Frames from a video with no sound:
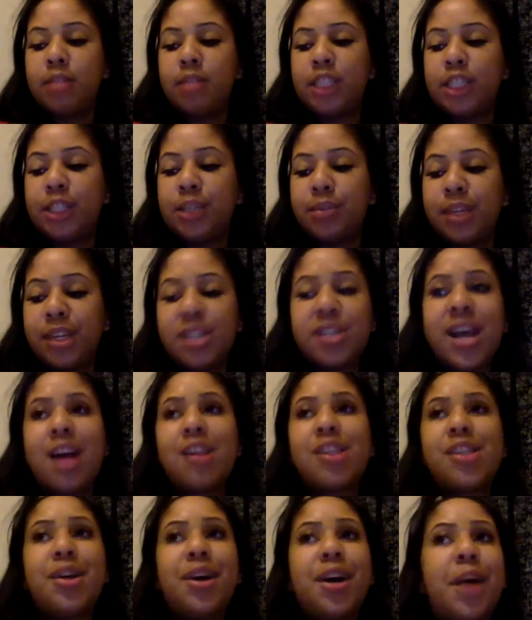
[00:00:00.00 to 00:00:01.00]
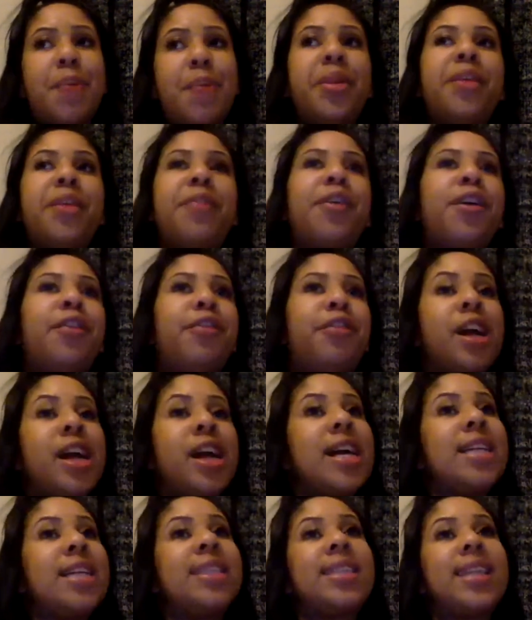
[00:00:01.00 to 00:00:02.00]
she reached out to a couple of her
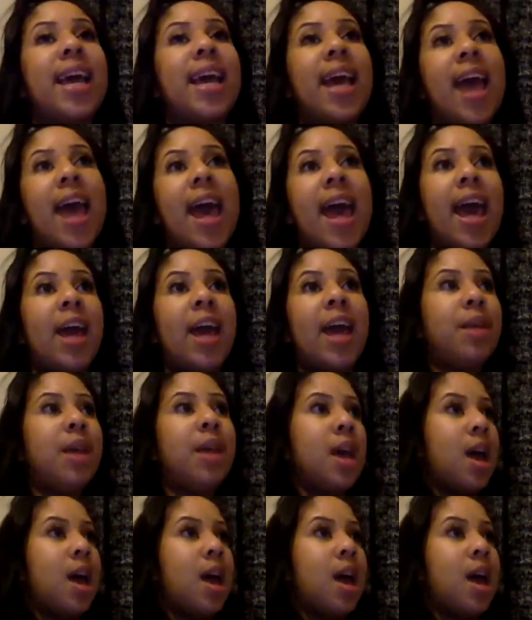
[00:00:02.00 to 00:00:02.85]
friends like hey